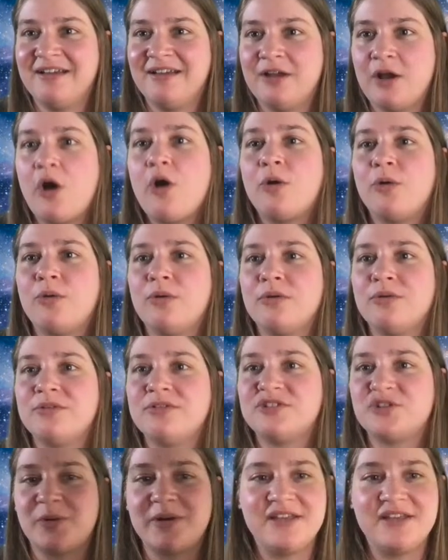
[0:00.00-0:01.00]
Oh,
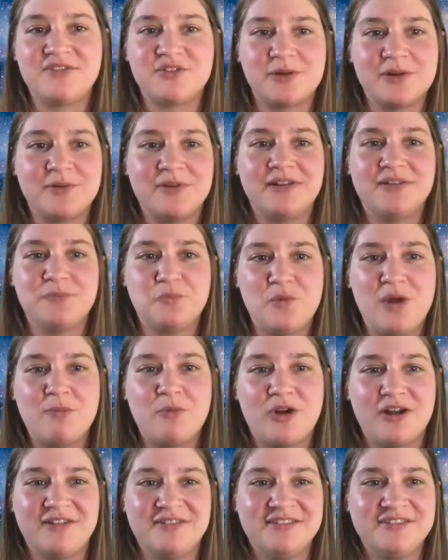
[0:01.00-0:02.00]
20 of 21. One
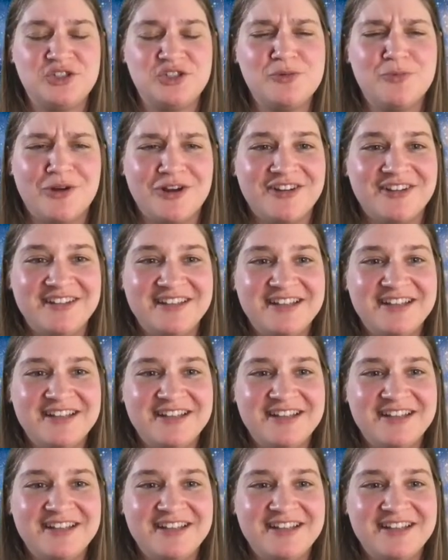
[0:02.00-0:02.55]
more, two more.